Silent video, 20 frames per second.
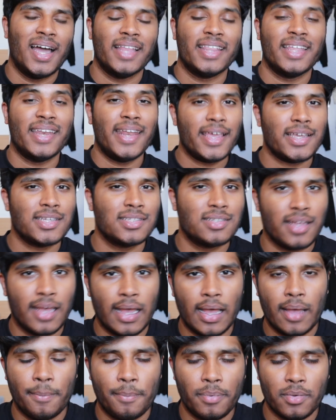And the next
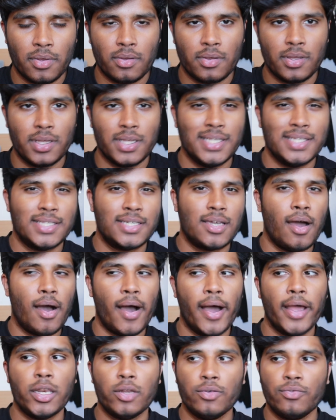app is
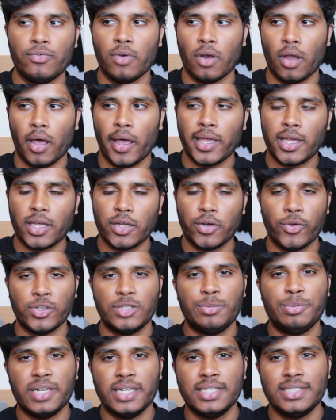kind of like
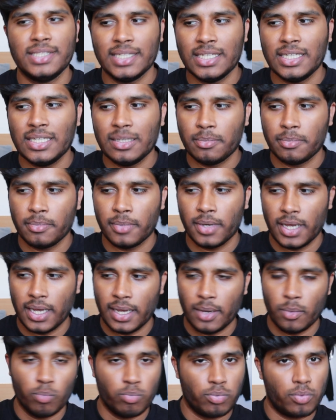Notability
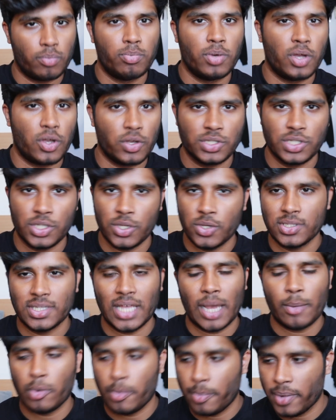because I use
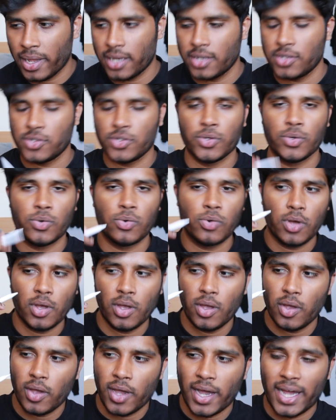the Apple Pencil
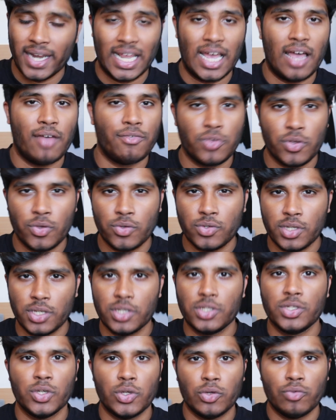and I have used it
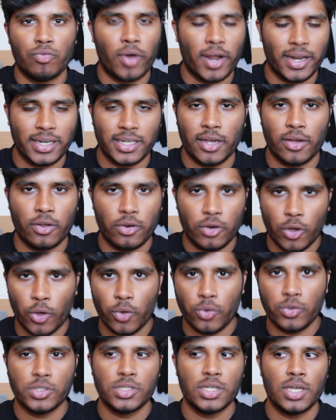to write down
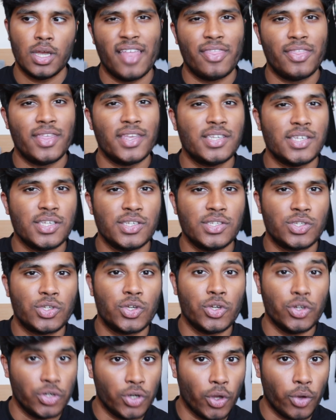notes. And this is
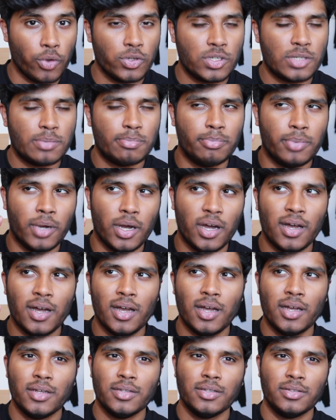GoodNotes, but
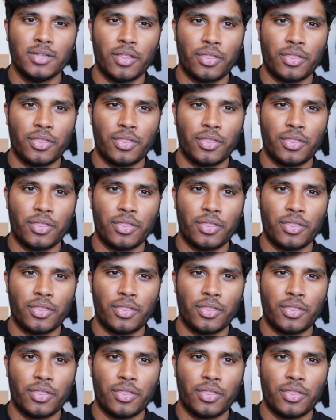the